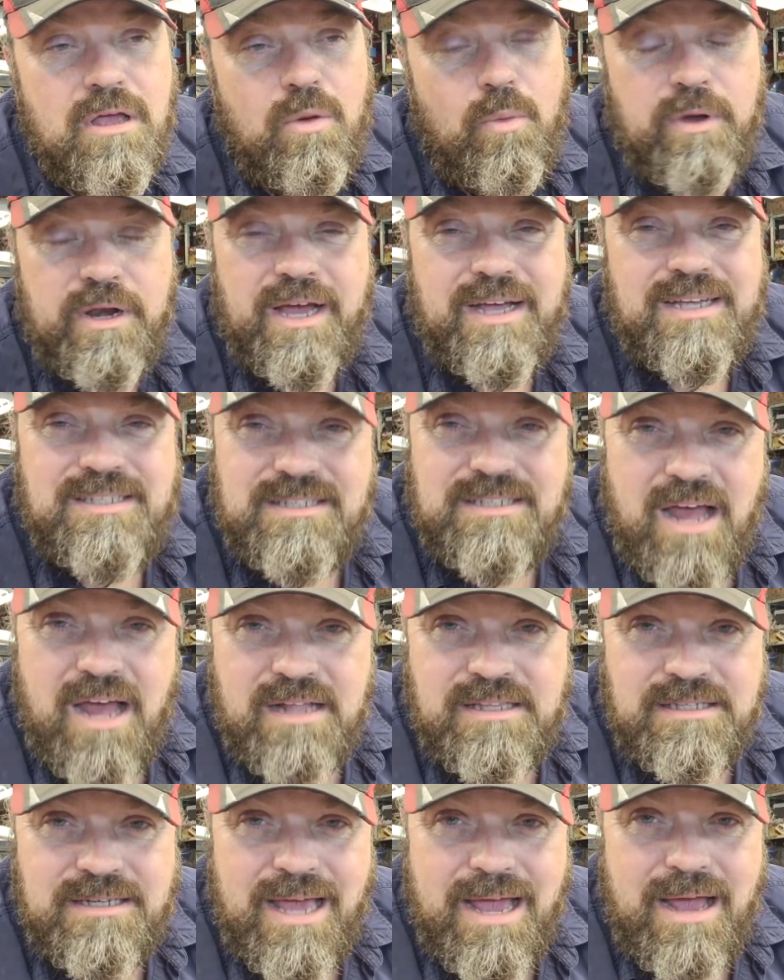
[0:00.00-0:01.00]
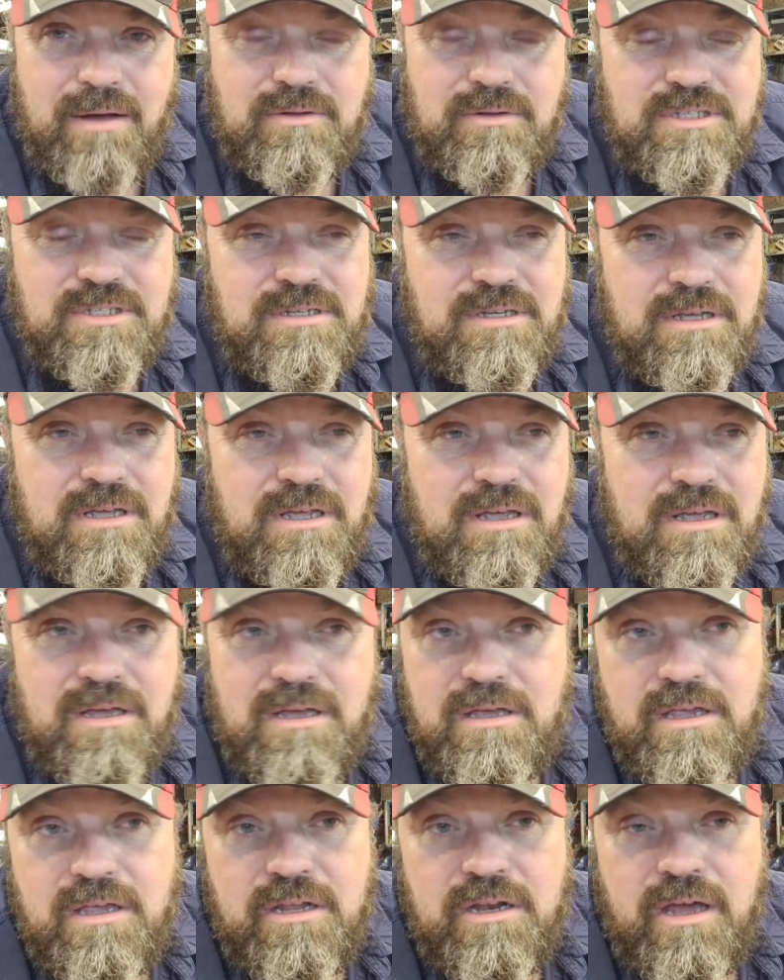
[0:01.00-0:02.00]
when I started out,
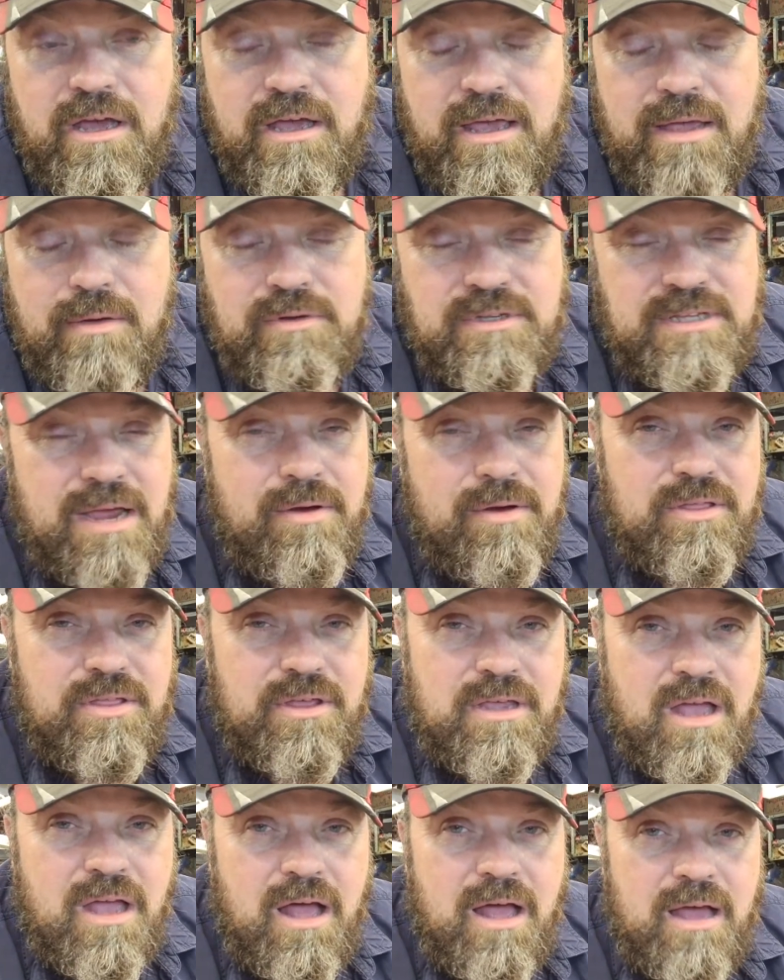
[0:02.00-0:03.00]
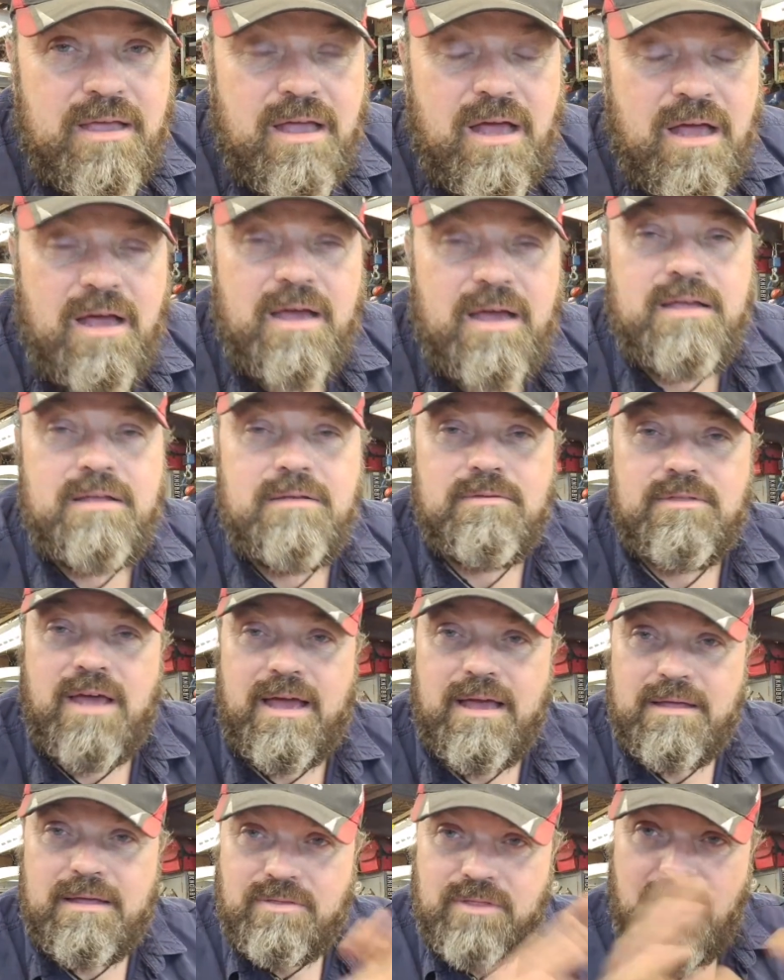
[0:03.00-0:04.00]
you know, it was Eric the Car Guy,
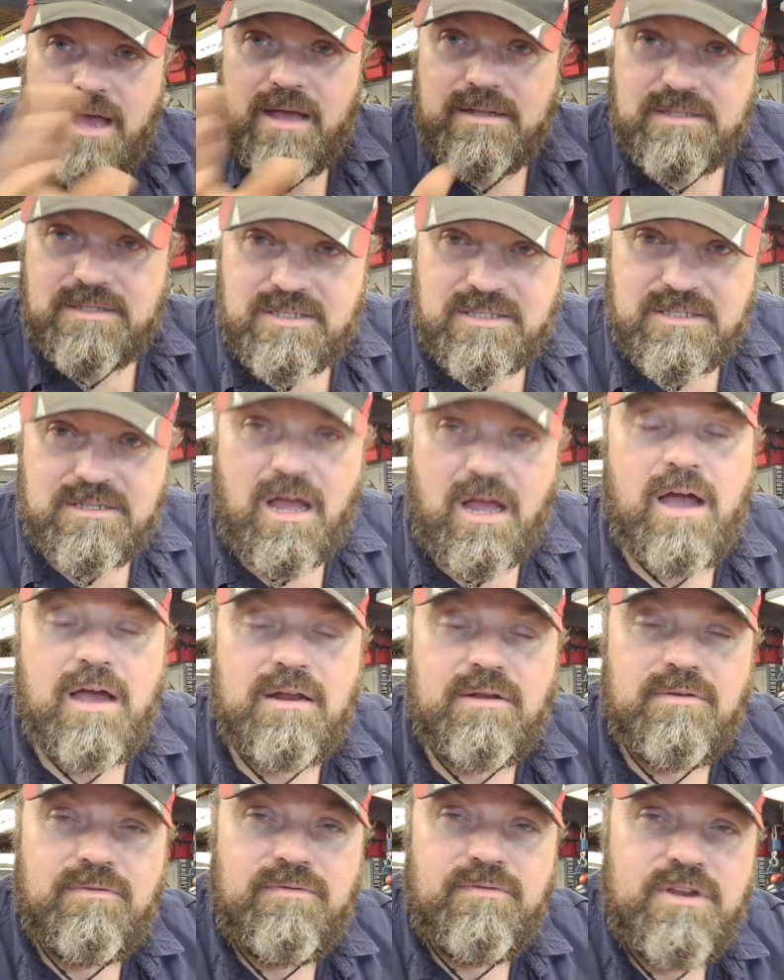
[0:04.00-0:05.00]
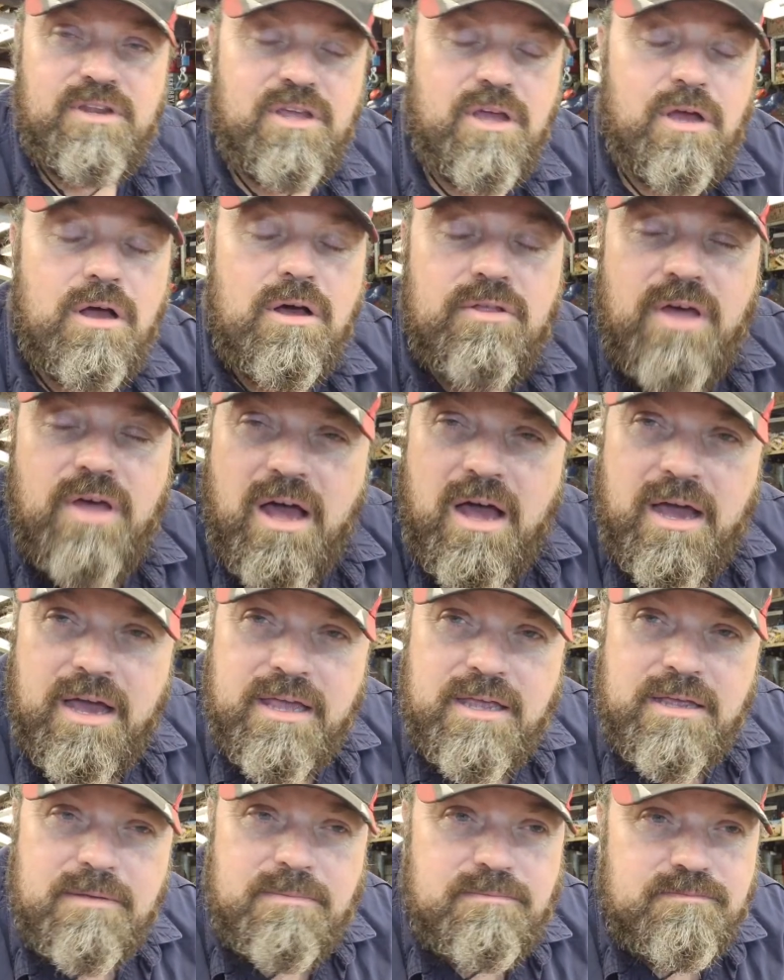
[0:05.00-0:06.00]
that style of video that
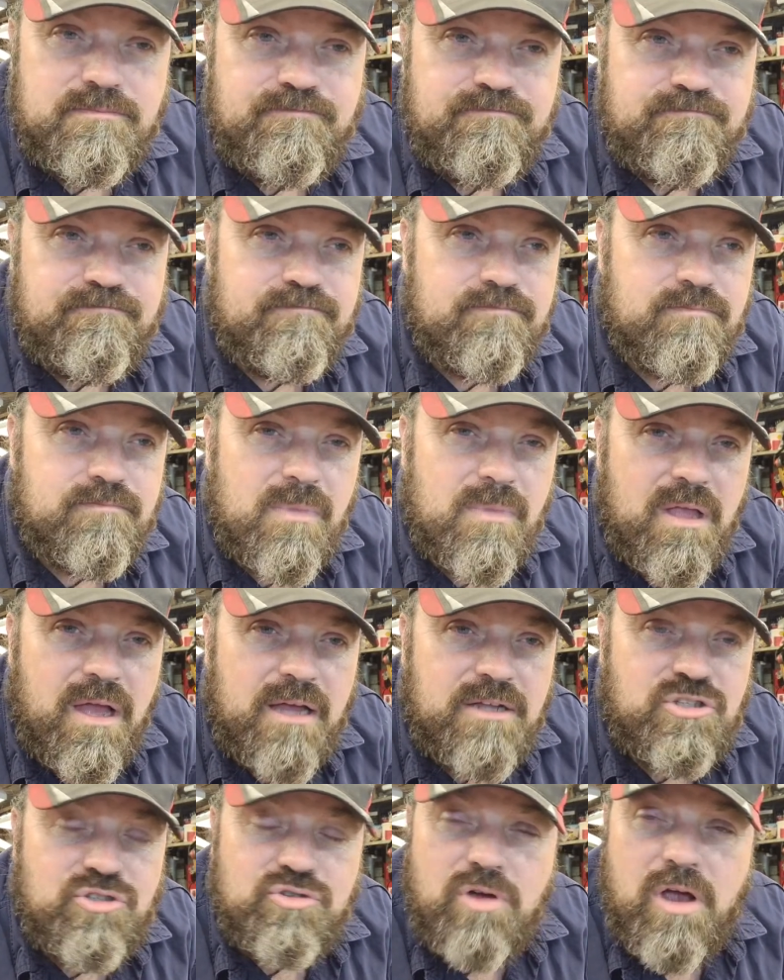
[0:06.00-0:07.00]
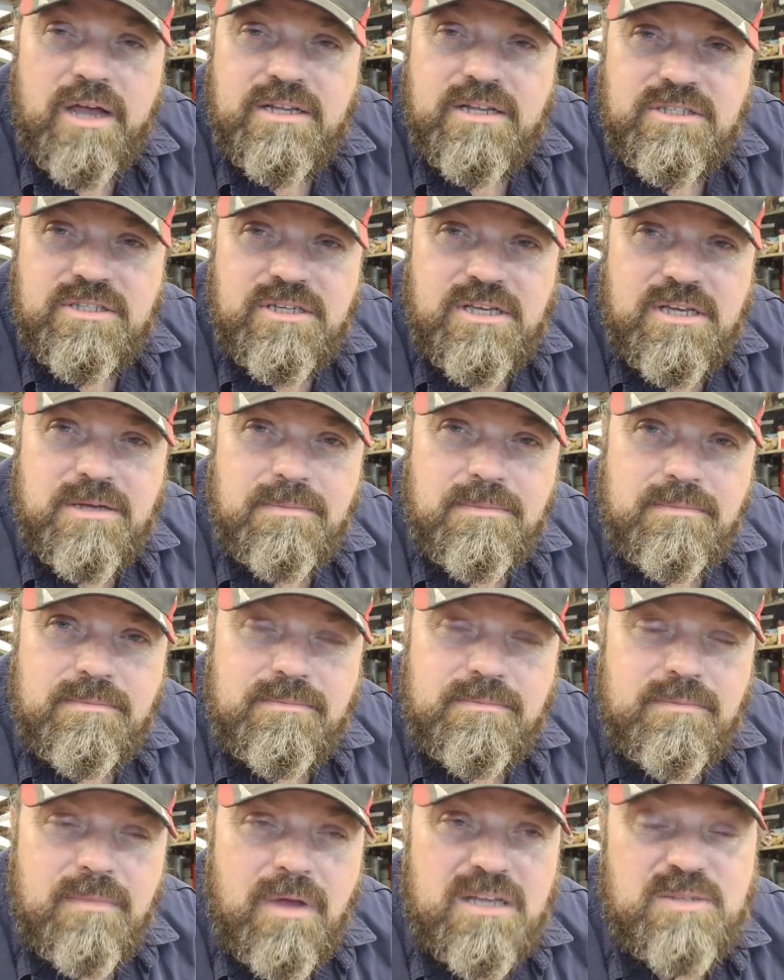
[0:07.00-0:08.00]
I tried to,
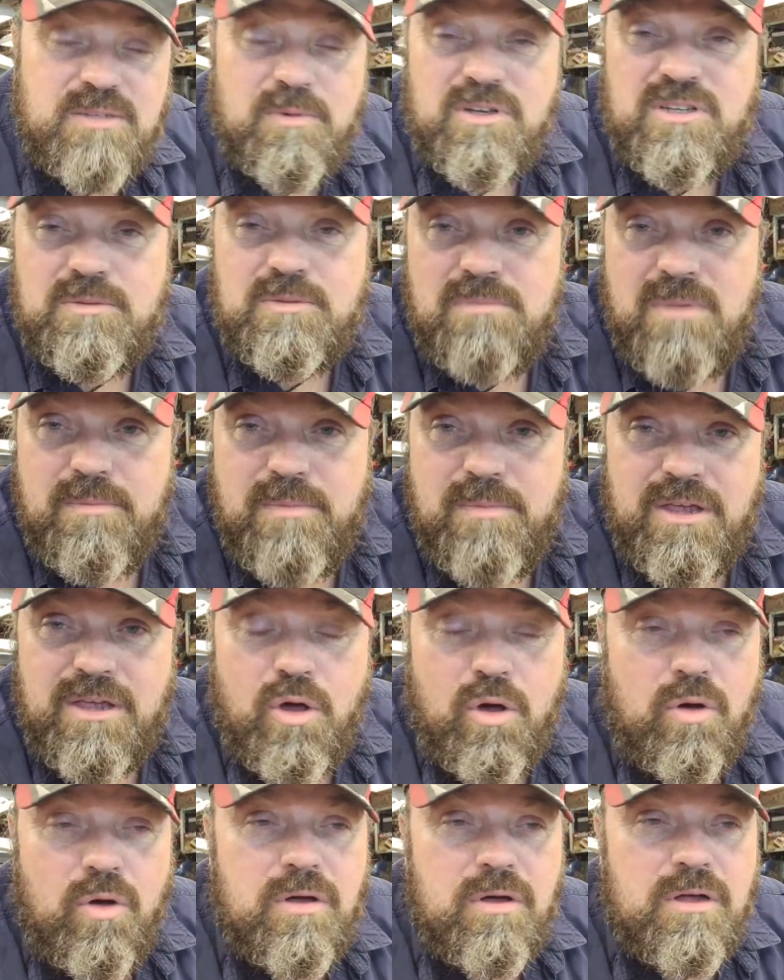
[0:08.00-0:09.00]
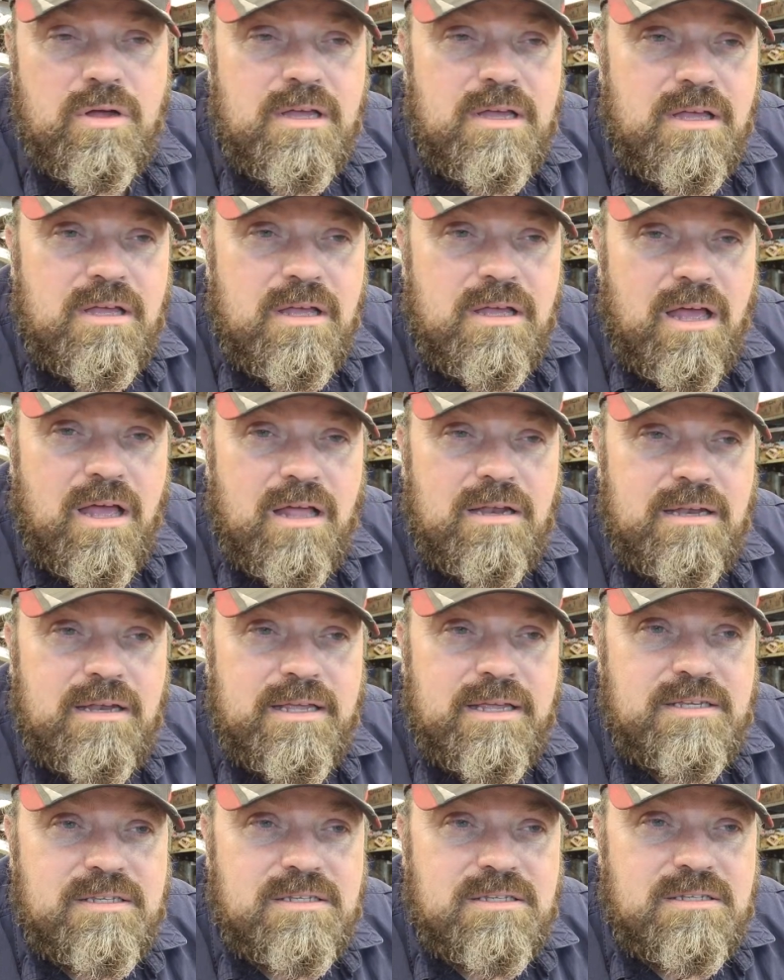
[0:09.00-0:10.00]
I suppose, mimic, or at
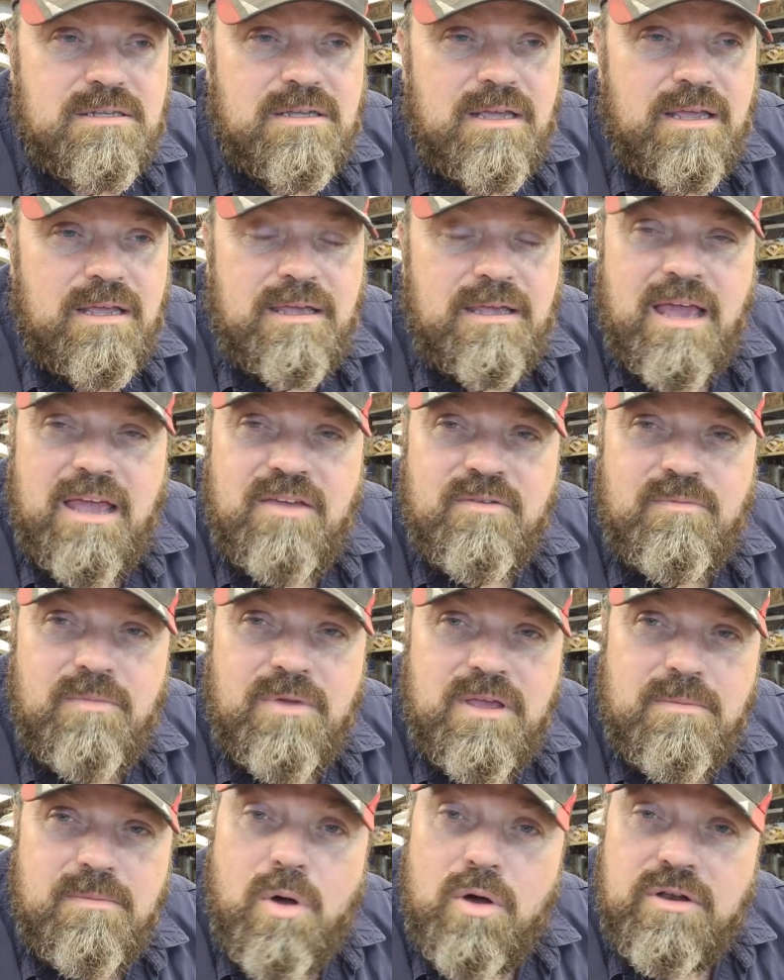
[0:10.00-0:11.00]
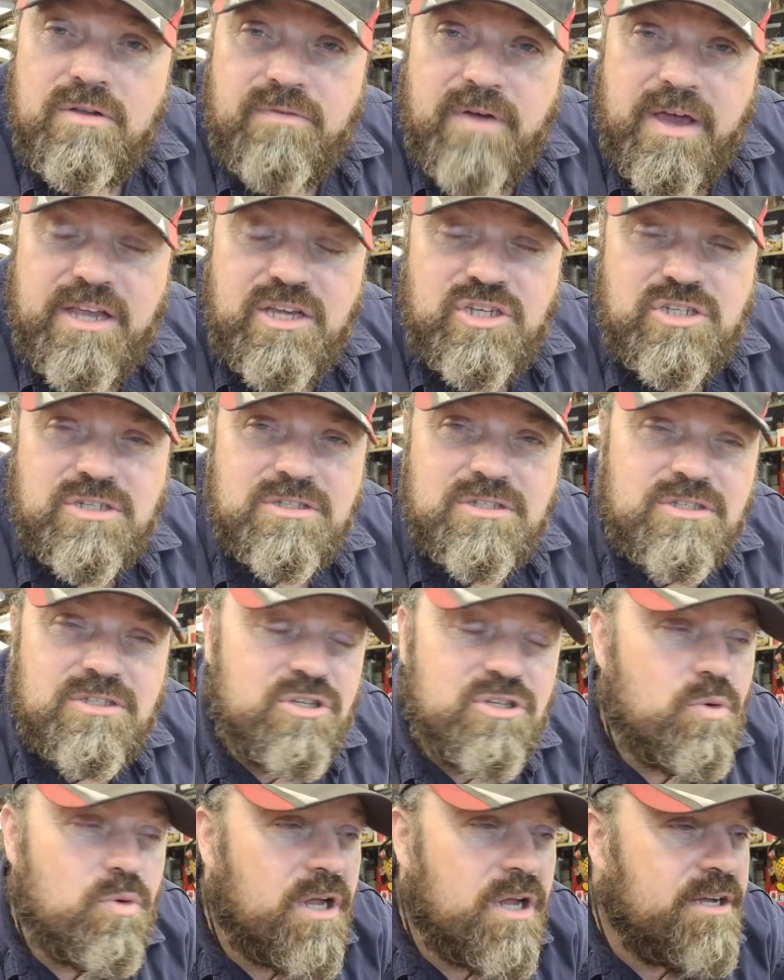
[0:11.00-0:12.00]
least it gave me motivation to
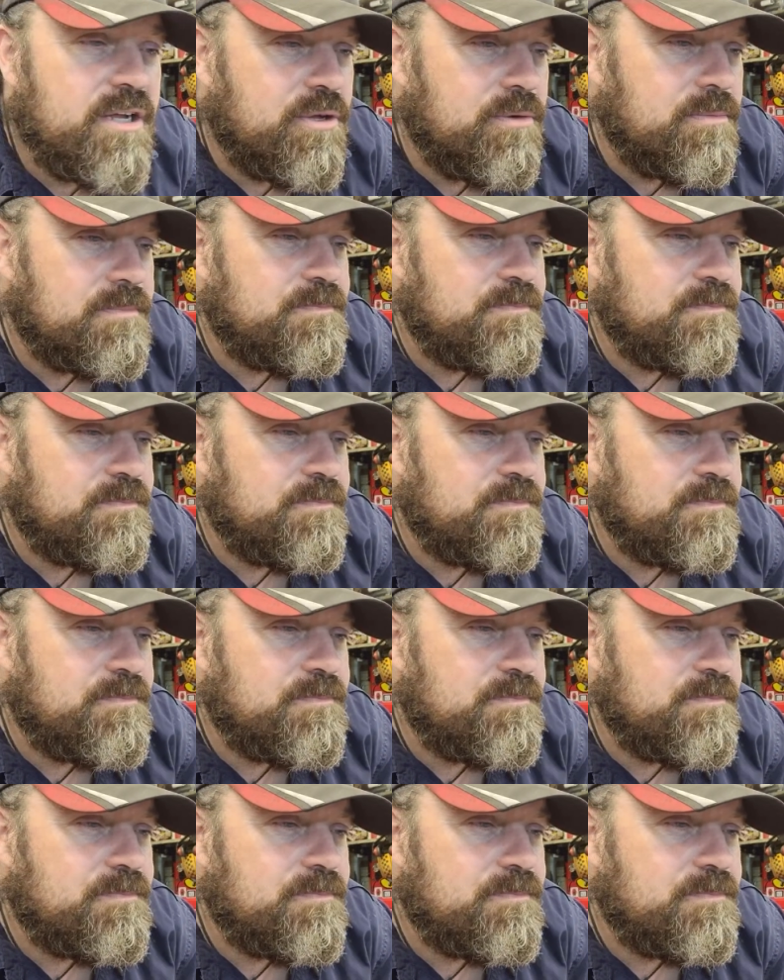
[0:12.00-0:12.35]
do what I do.